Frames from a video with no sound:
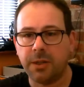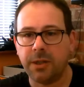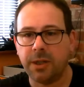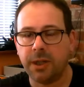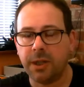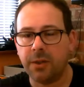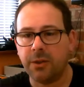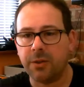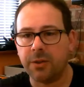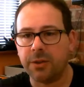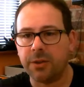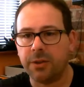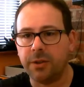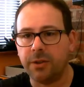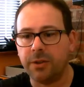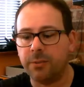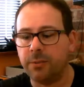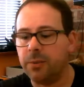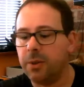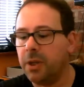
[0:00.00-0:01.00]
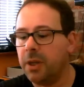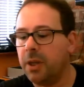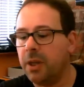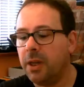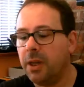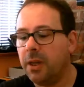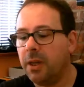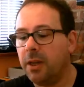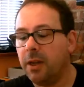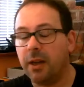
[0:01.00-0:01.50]
so you can get onto them.
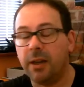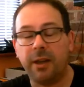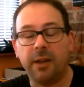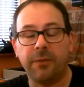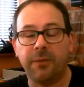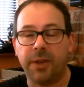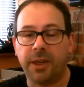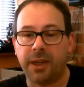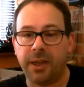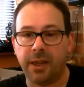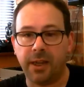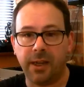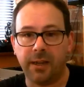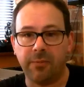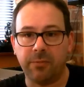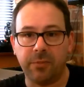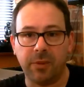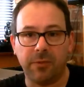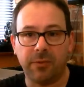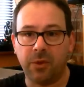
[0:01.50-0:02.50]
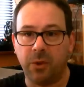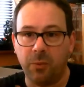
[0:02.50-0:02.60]
I love their kit.